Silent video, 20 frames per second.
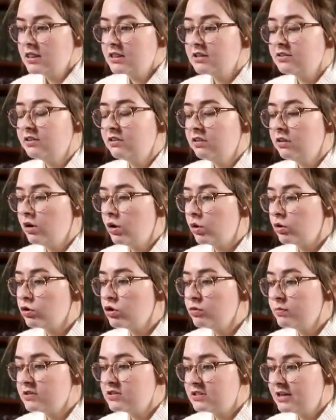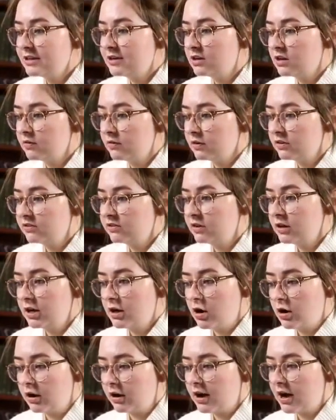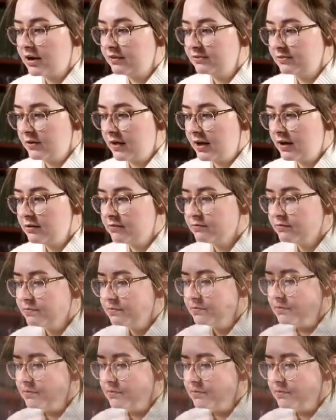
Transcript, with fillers: this is the Oklahoma State University Archives Live.